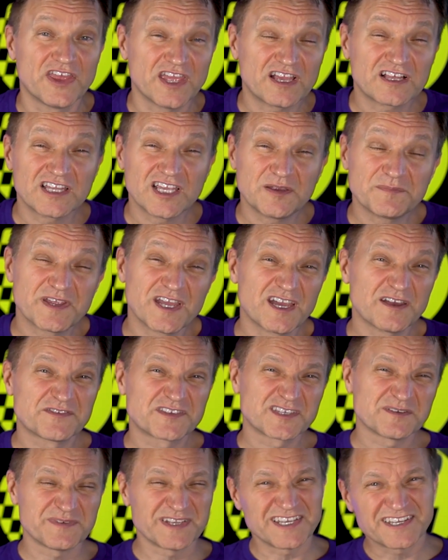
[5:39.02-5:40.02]
They claim to have
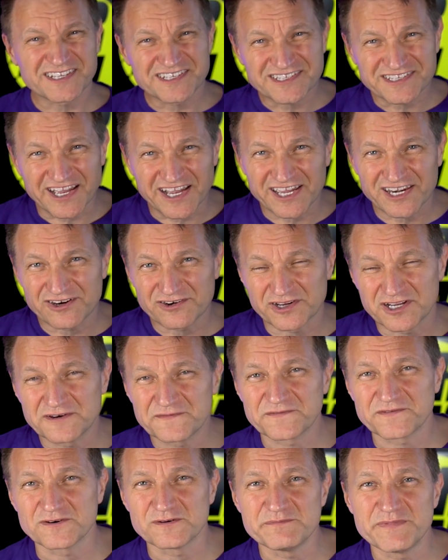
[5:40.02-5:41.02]
some insider
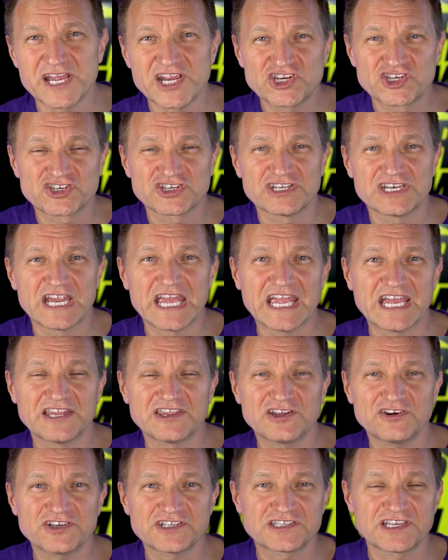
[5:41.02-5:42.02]
information,
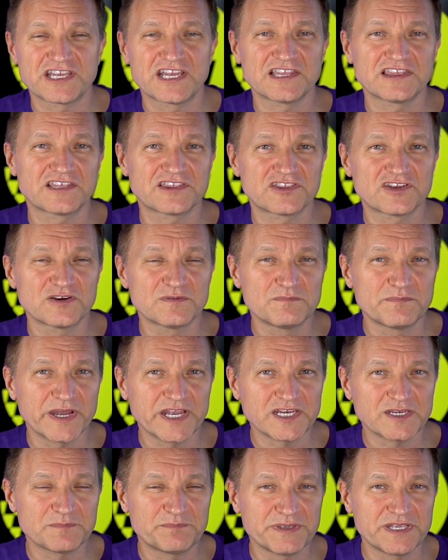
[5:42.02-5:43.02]
and they're saying that there
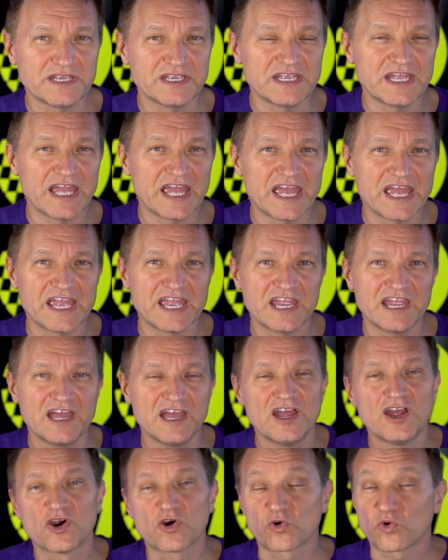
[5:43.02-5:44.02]
might be a
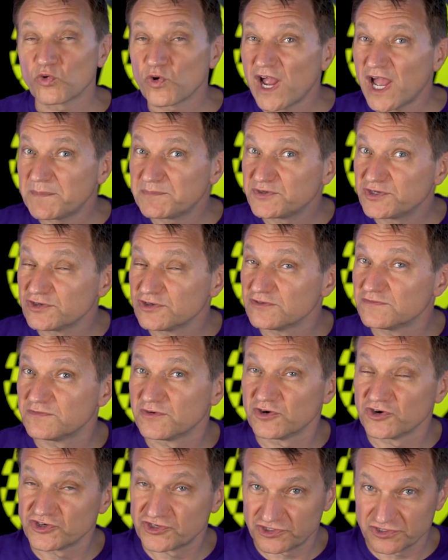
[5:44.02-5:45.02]
Raptor
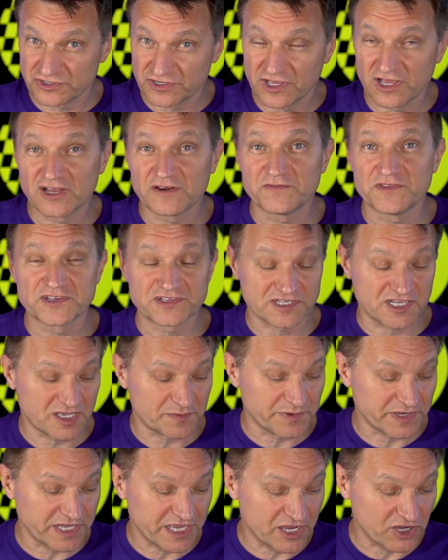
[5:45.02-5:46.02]
version of this
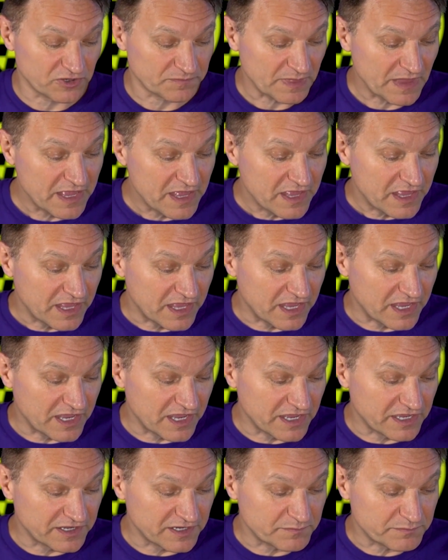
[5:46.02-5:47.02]
coming out,
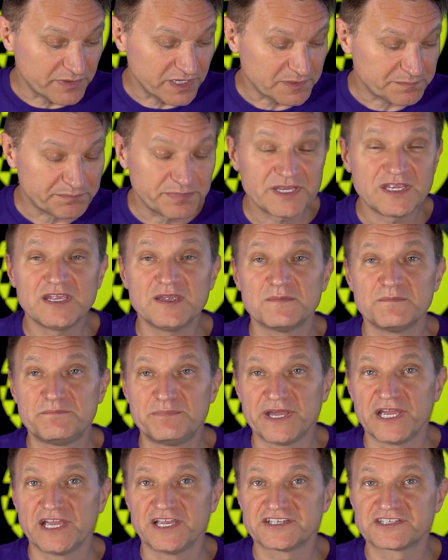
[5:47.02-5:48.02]
and it might be
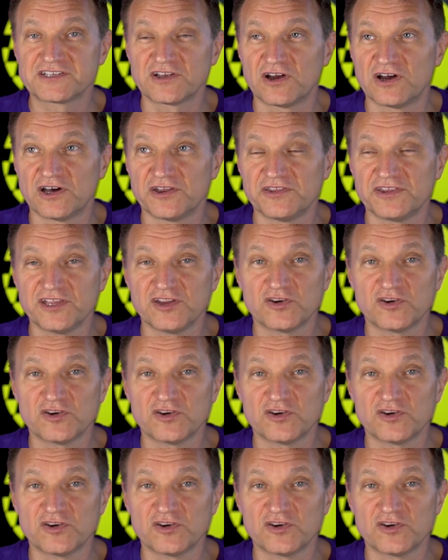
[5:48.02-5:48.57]
based on